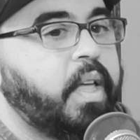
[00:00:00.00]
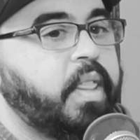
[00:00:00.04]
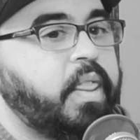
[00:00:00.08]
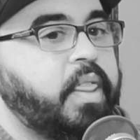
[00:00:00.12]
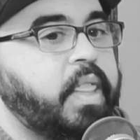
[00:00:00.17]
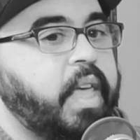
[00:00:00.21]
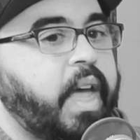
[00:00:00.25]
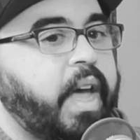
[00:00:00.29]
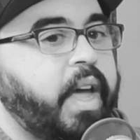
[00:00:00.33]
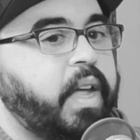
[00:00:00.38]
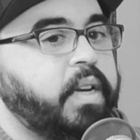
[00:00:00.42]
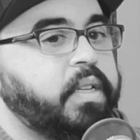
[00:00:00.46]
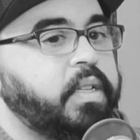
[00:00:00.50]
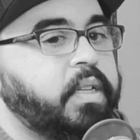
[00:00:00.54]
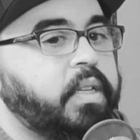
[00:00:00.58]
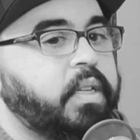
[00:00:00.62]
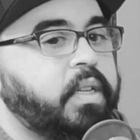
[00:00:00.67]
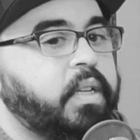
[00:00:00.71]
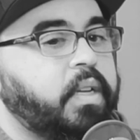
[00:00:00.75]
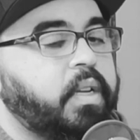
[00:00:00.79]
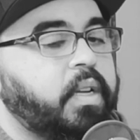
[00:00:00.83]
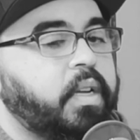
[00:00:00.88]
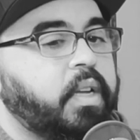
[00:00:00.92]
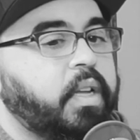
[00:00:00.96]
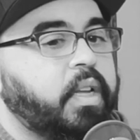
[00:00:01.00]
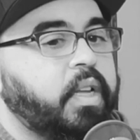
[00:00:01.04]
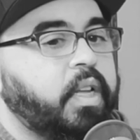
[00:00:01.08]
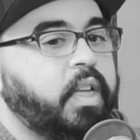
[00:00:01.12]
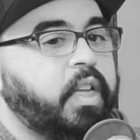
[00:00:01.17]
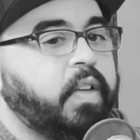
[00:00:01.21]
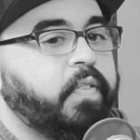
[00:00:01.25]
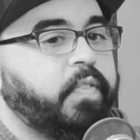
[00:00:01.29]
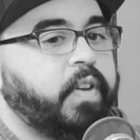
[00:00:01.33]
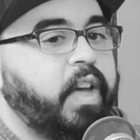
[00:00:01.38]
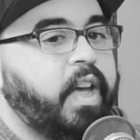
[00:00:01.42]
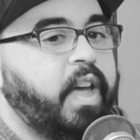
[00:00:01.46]
that
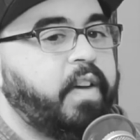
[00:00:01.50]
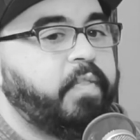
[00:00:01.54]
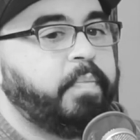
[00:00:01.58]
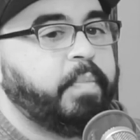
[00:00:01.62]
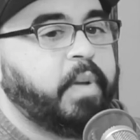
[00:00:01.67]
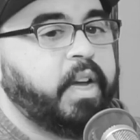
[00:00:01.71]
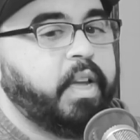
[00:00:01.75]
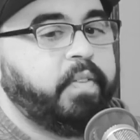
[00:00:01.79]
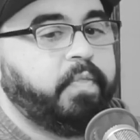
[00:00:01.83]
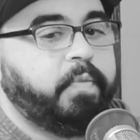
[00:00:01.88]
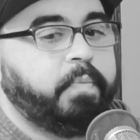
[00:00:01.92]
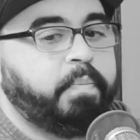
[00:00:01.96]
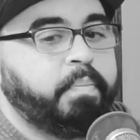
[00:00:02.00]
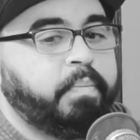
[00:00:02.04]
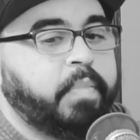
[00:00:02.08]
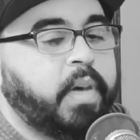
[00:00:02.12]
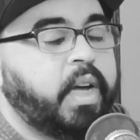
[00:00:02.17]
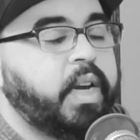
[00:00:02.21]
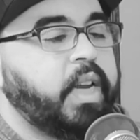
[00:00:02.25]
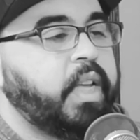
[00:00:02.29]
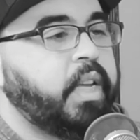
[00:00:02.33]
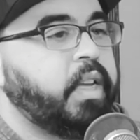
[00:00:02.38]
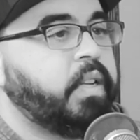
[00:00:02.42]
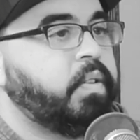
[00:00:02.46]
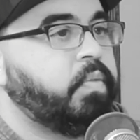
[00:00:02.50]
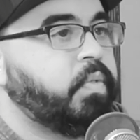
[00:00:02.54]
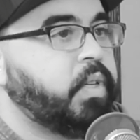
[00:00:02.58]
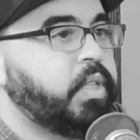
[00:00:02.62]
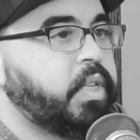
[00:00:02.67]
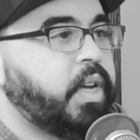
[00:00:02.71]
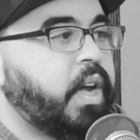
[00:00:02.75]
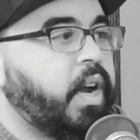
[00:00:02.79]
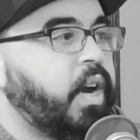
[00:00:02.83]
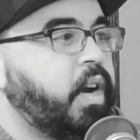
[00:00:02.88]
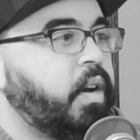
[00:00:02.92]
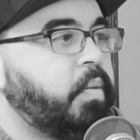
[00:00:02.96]
if I have my money in
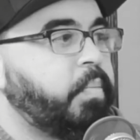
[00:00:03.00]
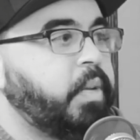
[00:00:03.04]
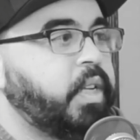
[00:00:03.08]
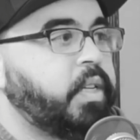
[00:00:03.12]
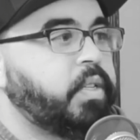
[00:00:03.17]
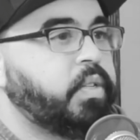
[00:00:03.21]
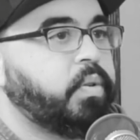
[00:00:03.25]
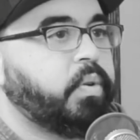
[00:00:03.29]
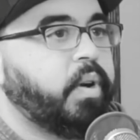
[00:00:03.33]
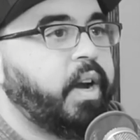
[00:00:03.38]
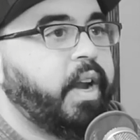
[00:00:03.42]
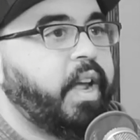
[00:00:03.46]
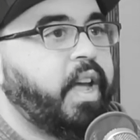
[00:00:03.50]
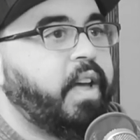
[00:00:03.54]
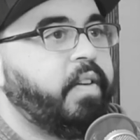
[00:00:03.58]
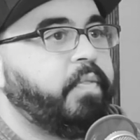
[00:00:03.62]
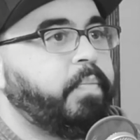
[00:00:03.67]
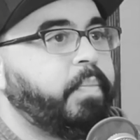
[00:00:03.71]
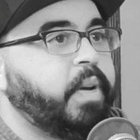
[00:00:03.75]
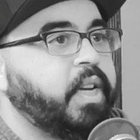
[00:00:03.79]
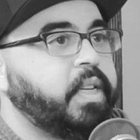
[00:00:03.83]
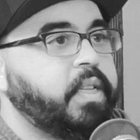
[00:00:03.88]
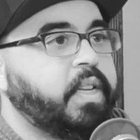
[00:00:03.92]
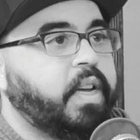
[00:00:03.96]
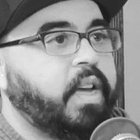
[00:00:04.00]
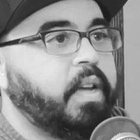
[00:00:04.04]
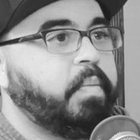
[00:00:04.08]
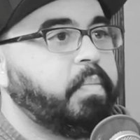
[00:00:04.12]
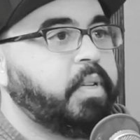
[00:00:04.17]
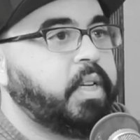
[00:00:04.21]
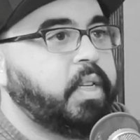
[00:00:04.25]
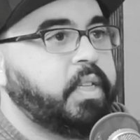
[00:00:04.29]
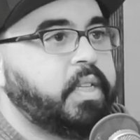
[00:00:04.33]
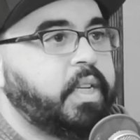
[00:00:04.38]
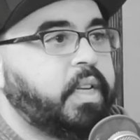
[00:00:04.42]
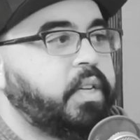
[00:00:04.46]
retirement, or I have my time
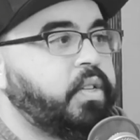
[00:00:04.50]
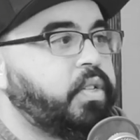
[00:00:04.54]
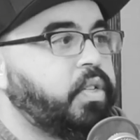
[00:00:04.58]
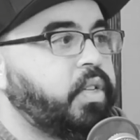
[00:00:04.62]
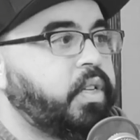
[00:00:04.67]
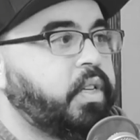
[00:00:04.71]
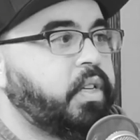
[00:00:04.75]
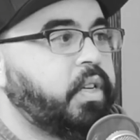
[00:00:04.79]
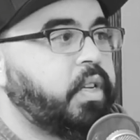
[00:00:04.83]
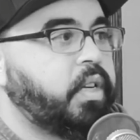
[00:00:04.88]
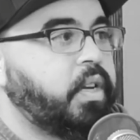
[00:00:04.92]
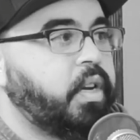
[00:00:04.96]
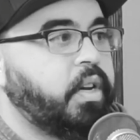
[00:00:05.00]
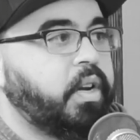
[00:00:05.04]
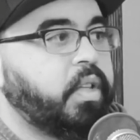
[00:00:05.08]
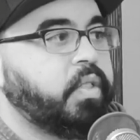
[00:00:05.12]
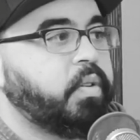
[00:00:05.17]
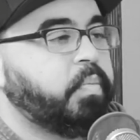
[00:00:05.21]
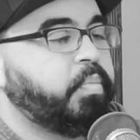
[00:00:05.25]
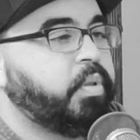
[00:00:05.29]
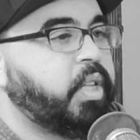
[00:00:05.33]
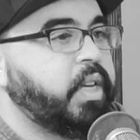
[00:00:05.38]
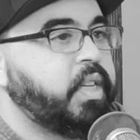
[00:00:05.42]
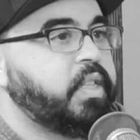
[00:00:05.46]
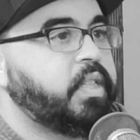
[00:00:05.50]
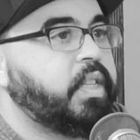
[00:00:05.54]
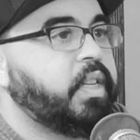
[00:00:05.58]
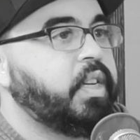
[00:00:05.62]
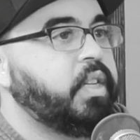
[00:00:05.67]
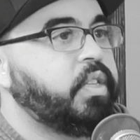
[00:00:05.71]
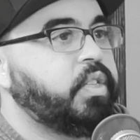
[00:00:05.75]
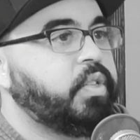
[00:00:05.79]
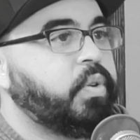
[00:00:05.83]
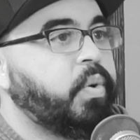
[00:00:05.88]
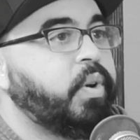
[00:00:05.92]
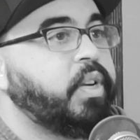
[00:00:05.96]
and attention in another place, that
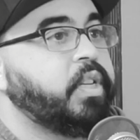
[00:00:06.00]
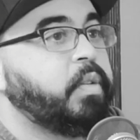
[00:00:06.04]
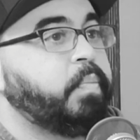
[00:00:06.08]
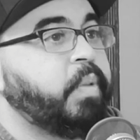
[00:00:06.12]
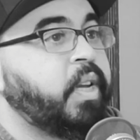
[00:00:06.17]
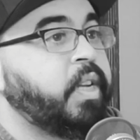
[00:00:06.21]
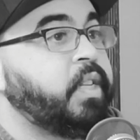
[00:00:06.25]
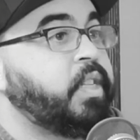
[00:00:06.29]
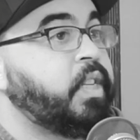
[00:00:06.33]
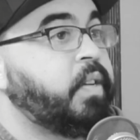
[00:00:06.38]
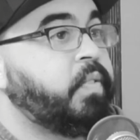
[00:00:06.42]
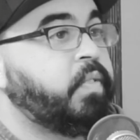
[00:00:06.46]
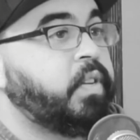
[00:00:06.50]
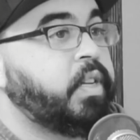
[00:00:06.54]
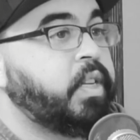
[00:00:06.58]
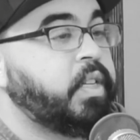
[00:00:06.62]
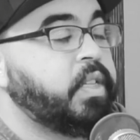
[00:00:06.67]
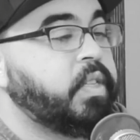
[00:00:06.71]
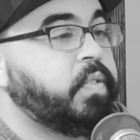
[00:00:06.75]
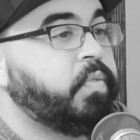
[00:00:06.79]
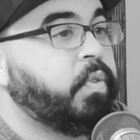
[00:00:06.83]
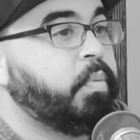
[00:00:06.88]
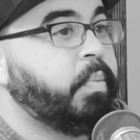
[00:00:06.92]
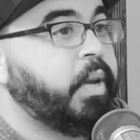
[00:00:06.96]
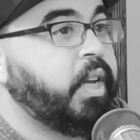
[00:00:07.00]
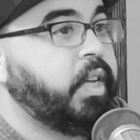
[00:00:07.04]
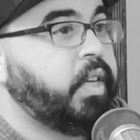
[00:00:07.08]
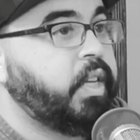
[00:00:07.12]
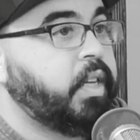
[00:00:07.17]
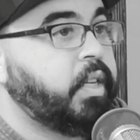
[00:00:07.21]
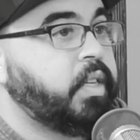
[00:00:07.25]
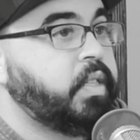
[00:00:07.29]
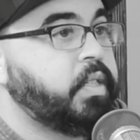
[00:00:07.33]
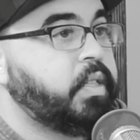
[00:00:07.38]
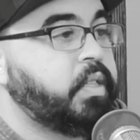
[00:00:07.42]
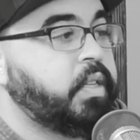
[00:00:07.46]
it's going to pay dividends for my
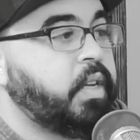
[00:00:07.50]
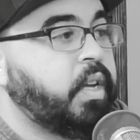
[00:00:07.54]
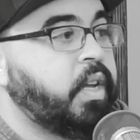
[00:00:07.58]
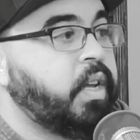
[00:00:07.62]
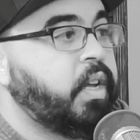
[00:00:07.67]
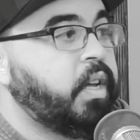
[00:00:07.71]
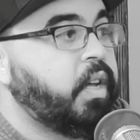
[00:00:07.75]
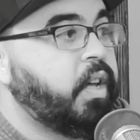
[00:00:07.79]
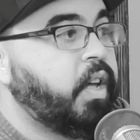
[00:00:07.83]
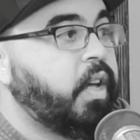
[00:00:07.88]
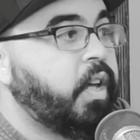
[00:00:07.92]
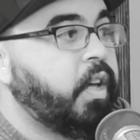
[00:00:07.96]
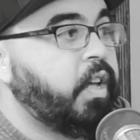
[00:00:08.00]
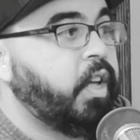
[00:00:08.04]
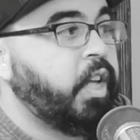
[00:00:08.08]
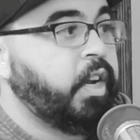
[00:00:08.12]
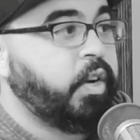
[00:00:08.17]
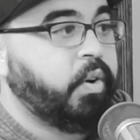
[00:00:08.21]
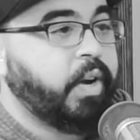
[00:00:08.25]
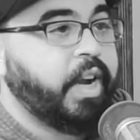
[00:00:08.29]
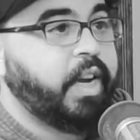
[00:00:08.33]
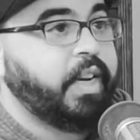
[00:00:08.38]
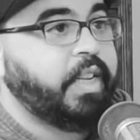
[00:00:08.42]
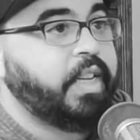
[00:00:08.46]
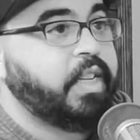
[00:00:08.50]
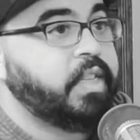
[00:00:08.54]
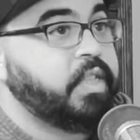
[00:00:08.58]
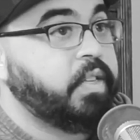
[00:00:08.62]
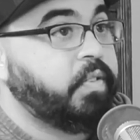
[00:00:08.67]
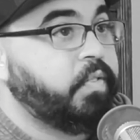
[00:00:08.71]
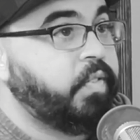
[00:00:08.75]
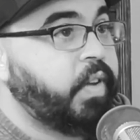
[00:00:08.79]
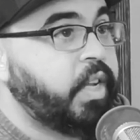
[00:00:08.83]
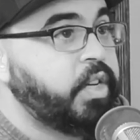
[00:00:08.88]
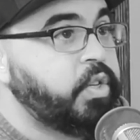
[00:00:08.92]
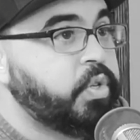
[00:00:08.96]
kids and grandkids
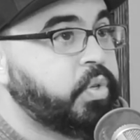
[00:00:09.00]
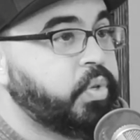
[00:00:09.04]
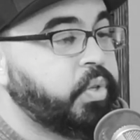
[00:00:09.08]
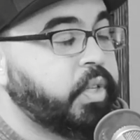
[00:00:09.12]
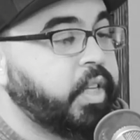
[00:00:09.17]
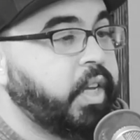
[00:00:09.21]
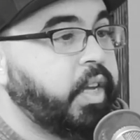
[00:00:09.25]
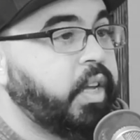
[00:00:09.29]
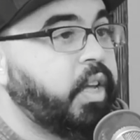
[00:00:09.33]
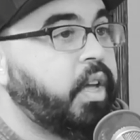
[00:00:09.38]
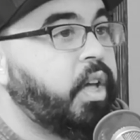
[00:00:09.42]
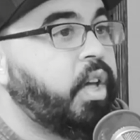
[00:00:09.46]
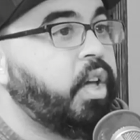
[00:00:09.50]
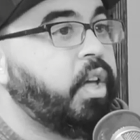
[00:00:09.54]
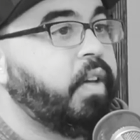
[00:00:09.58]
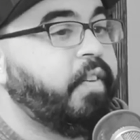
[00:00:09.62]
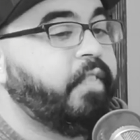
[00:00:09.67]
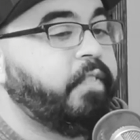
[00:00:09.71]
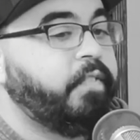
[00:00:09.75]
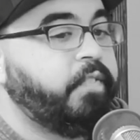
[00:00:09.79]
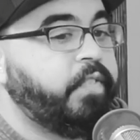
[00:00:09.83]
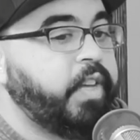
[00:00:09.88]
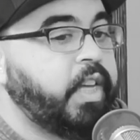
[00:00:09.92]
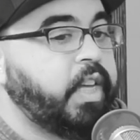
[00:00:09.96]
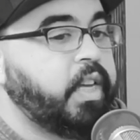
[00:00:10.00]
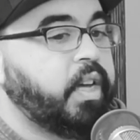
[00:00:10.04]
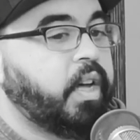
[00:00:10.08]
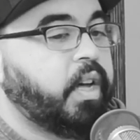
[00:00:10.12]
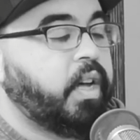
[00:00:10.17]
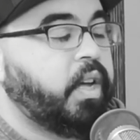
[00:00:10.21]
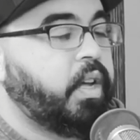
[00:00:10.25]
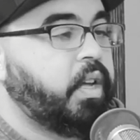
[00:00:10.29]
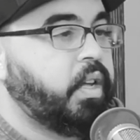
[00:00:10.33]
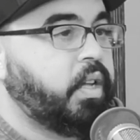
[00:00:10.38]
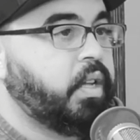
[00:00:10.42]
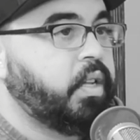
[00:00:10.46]
eventually
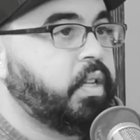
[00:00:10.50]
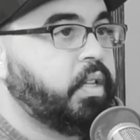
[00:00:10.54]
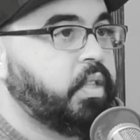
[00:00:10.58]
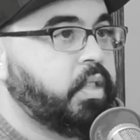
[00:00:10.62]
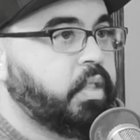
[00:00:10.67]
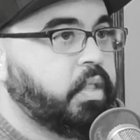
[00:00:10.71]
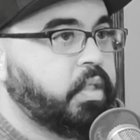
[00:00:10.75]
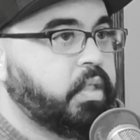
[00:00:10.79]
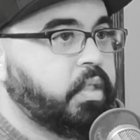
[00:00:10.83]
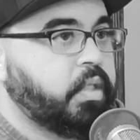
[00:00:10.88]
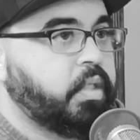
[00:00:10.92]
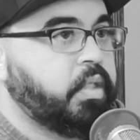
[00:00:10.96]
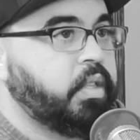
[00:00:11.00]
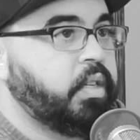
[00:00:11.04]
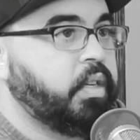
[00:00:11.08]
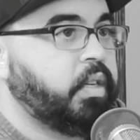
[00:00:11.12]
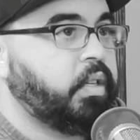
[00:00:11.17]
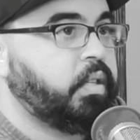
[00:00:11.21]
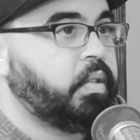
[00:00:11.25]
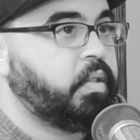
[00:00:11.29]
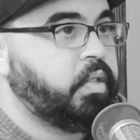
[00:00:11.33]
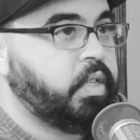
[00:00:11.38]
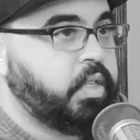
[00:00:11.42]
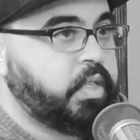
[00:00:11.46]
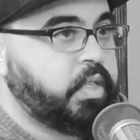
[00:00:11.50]
via the the